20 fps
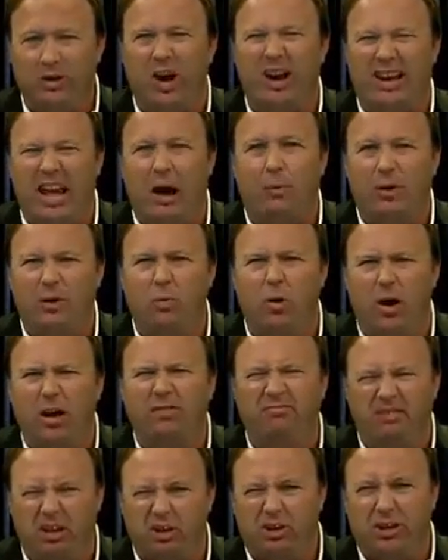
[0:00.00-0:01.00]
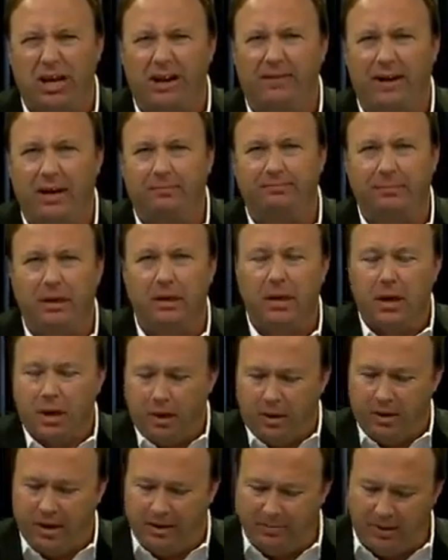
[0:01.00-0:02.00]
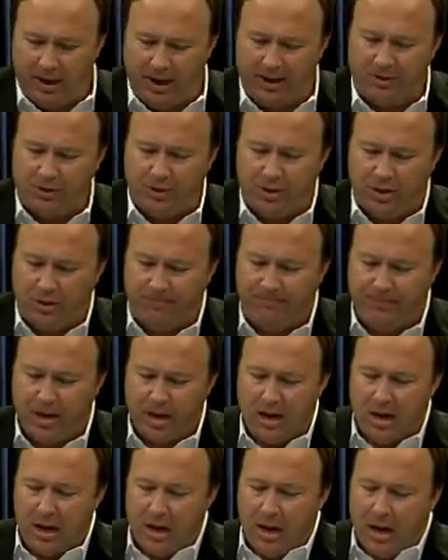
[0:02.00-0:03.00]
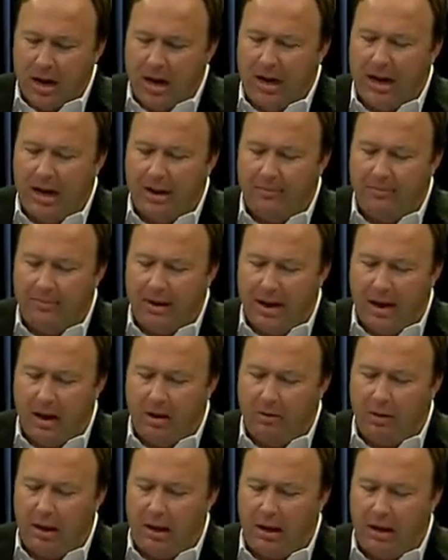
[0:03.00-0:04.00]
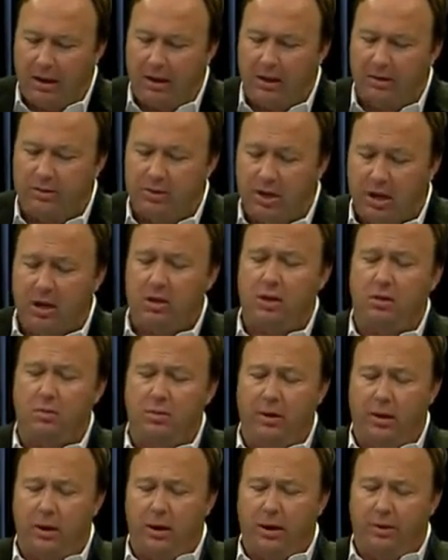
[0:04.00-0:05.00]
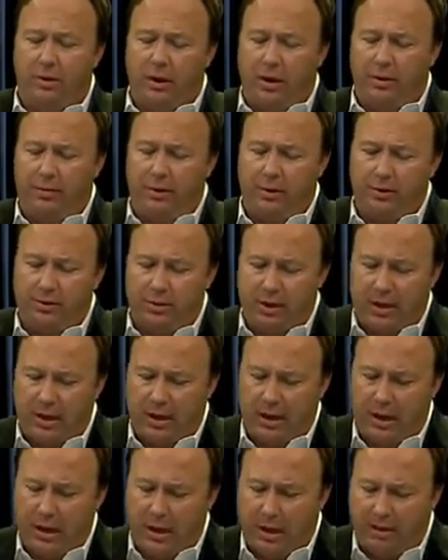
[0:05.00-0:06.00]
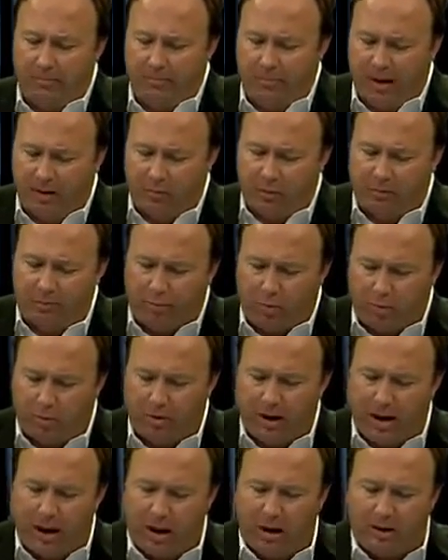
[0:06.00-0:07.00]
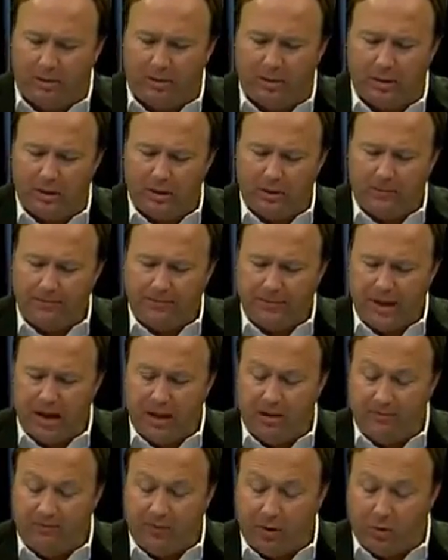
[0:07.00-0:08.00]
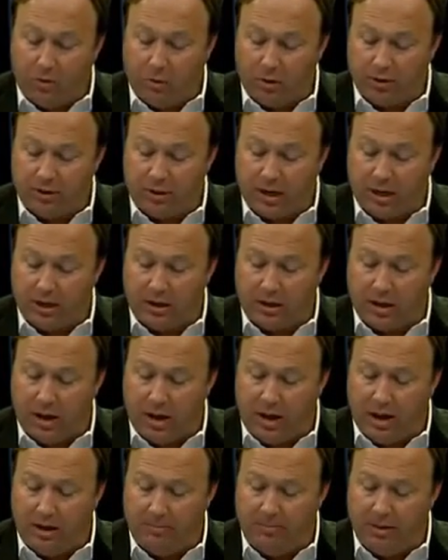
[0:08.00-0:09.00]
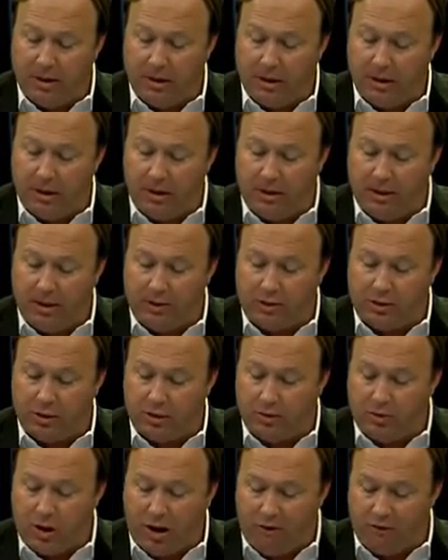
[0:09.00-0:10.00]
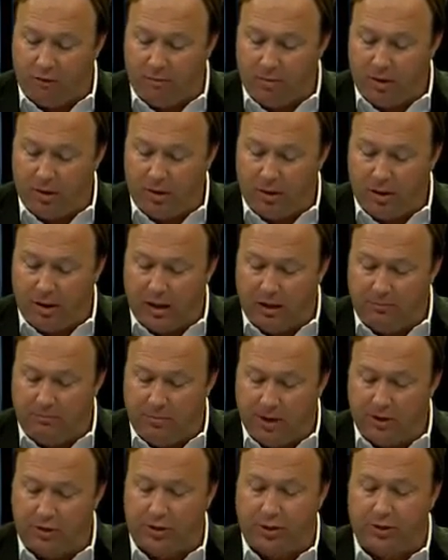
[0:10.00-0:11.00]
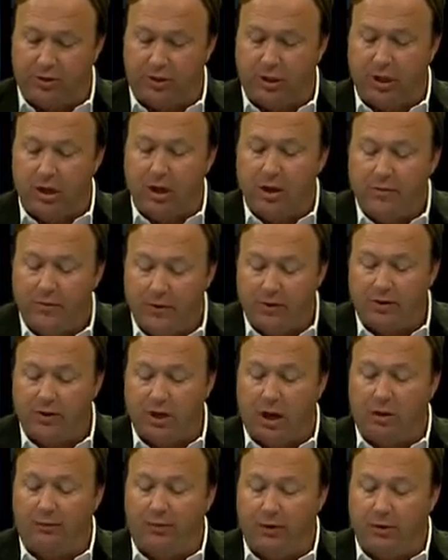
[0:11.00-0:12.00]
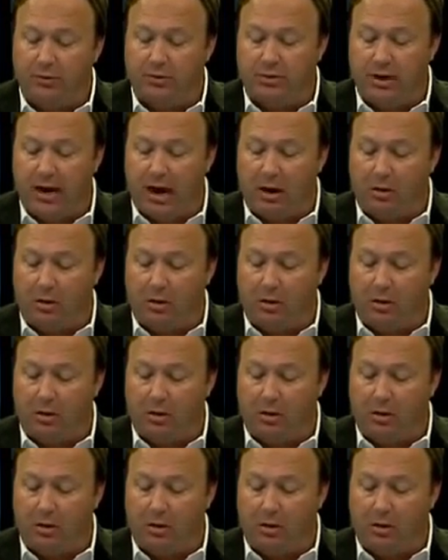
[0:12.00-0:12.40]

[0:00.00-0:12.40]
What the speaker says: talk how we want. You understand that? Good, I'm glad you do. Now, continuing, there's a big report out at Infowars.com that links to new government admissions that cell phone